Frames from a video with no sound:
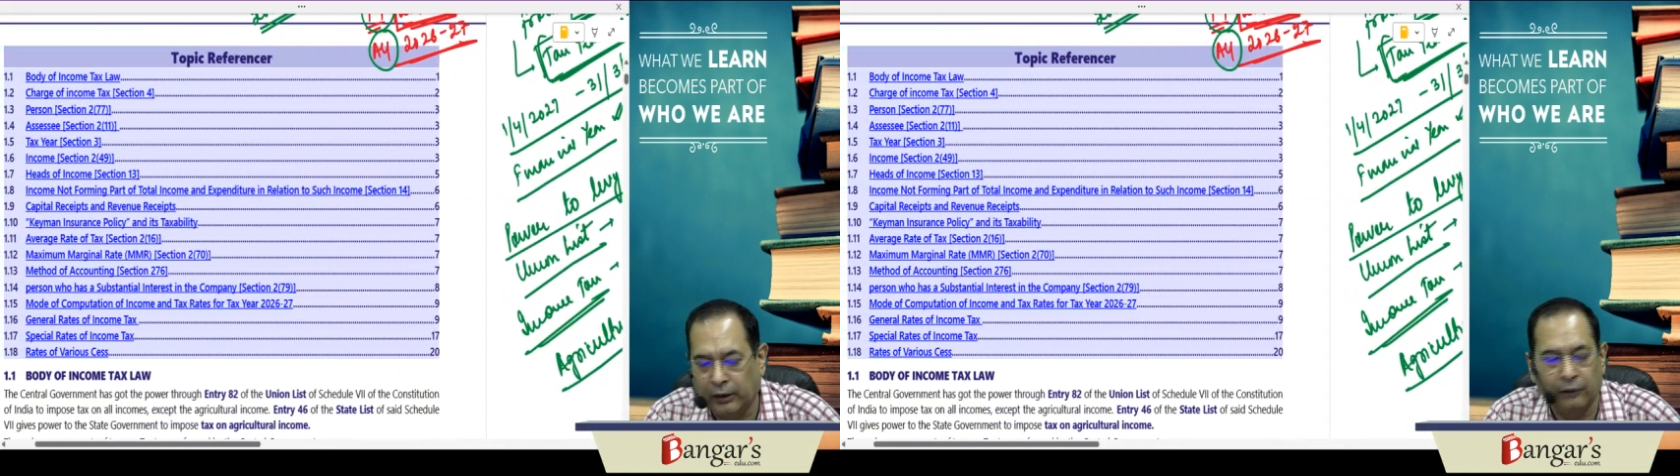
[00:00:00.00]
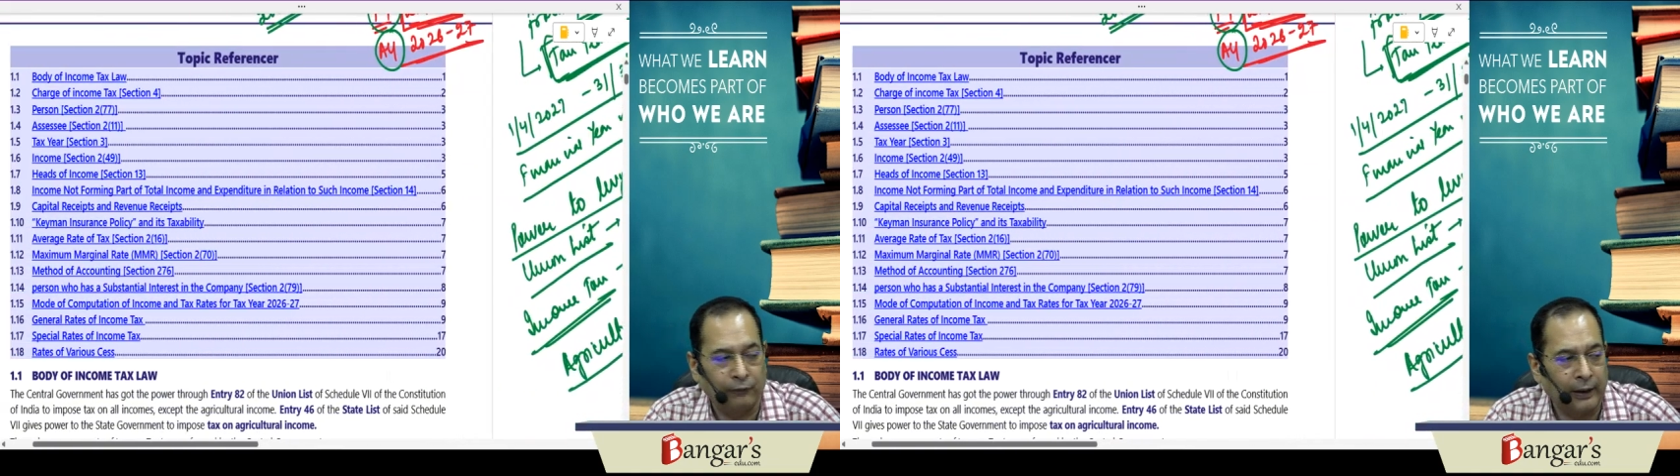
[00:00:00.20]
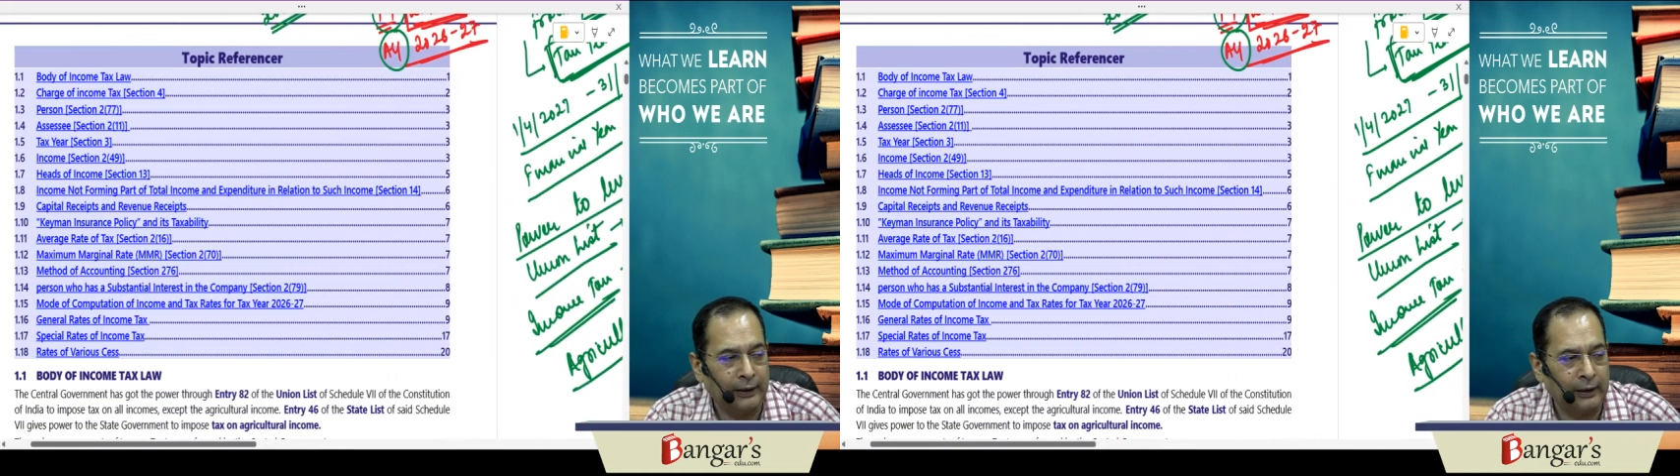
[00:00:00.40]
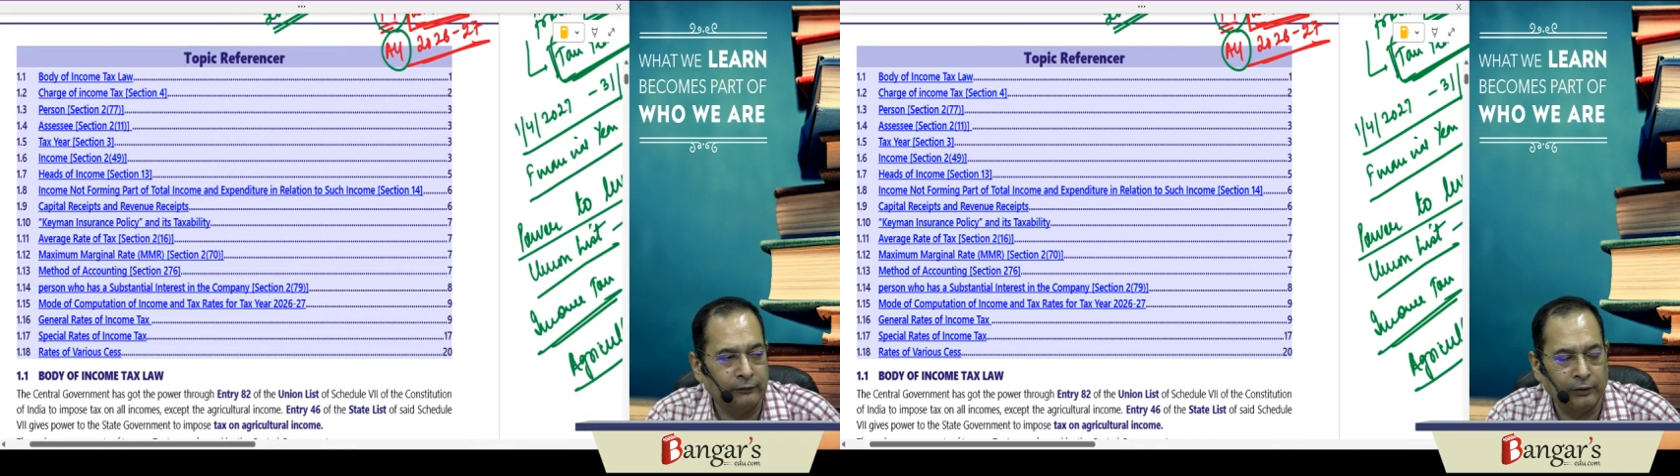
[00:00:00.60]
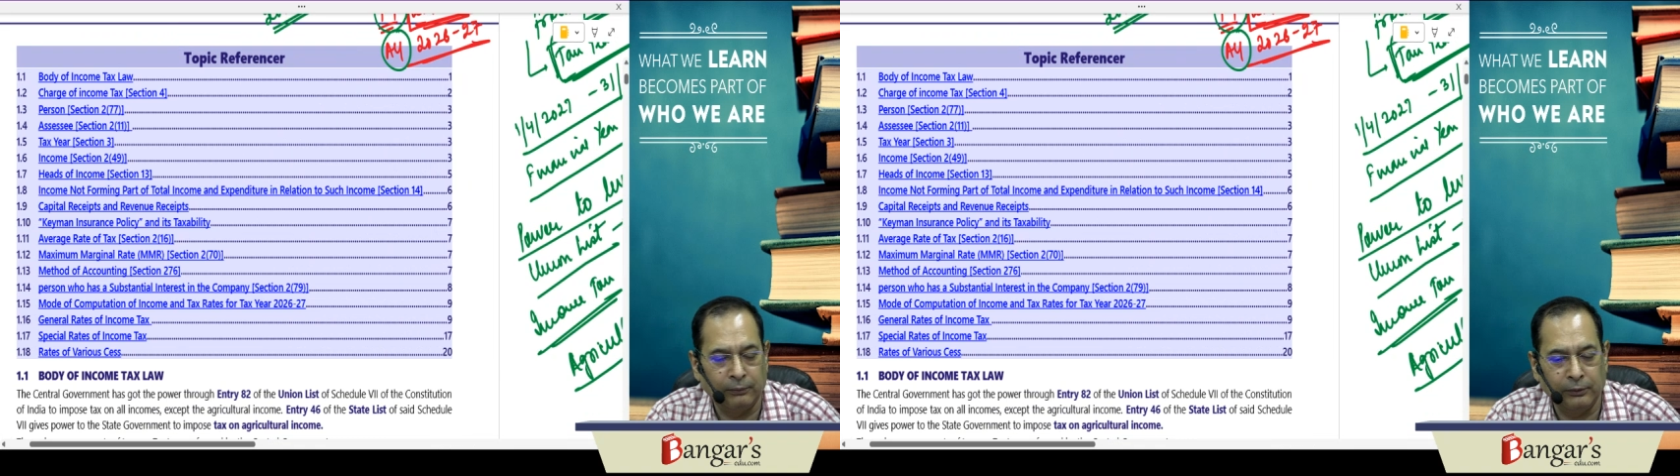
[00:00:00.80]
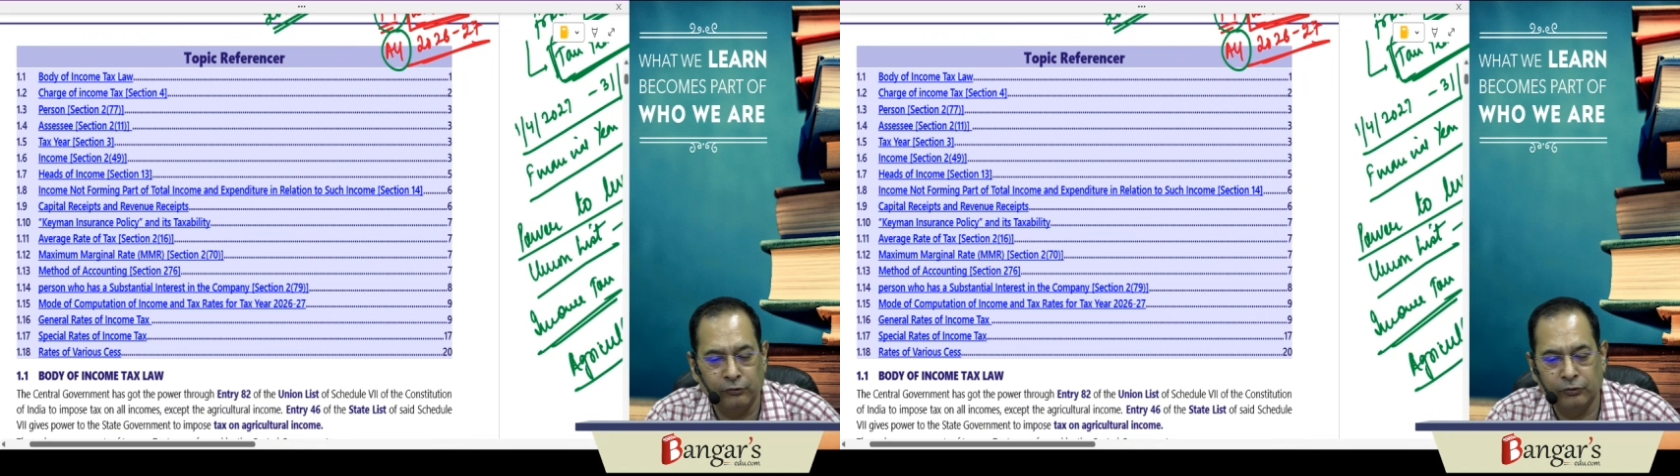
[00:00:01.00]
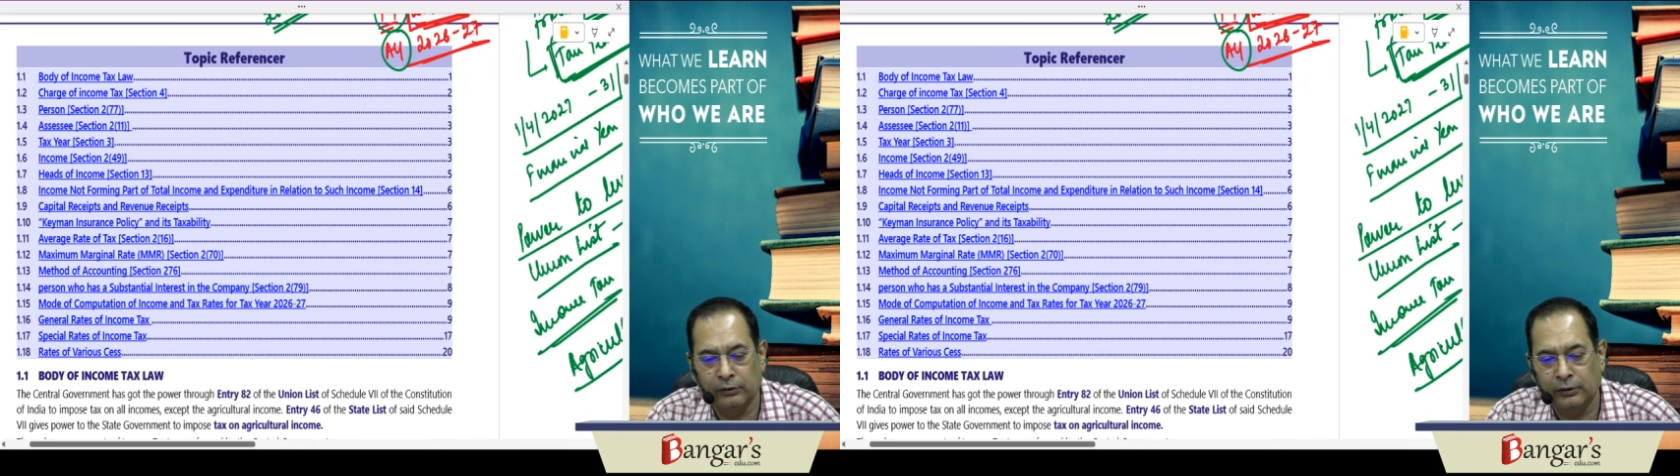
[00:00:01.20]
final examination.